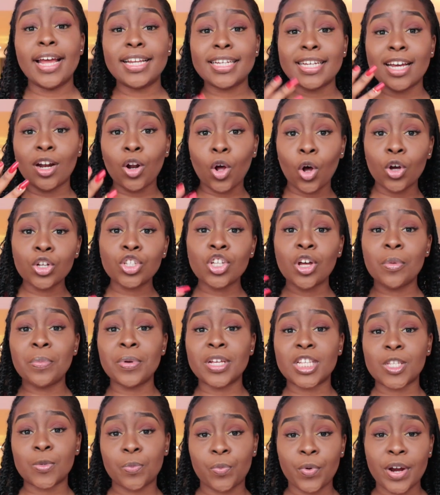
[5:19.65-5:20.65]
It can also
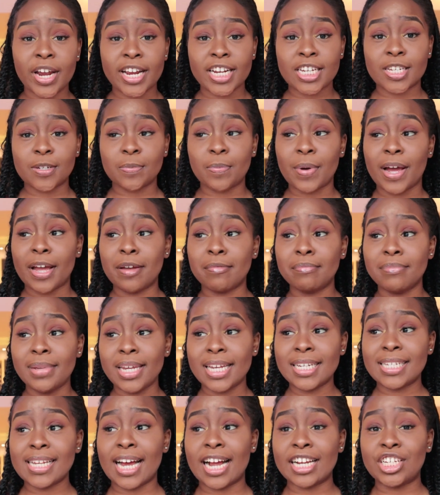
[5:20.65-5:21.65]
be spread by
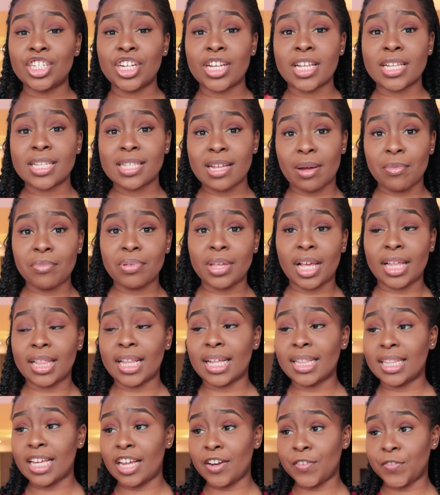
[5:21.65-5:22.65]
me touching something
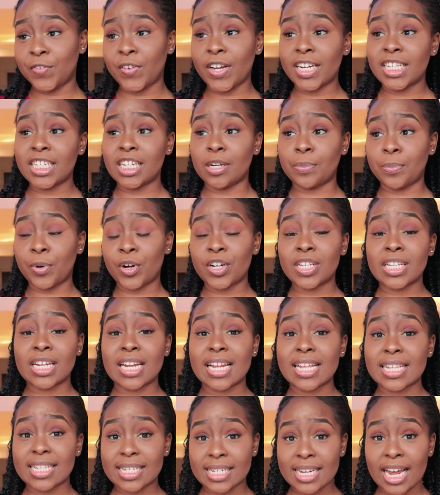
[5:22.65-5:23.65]
that the infected
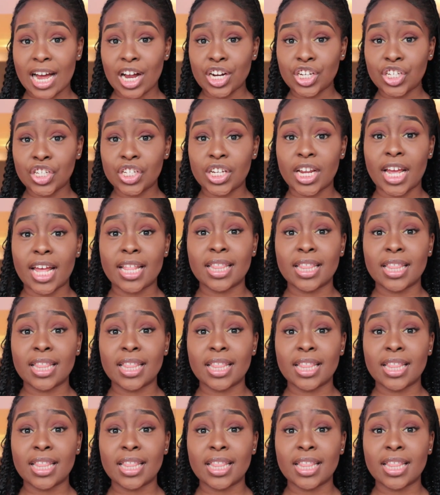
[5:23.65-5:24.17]
person has touched,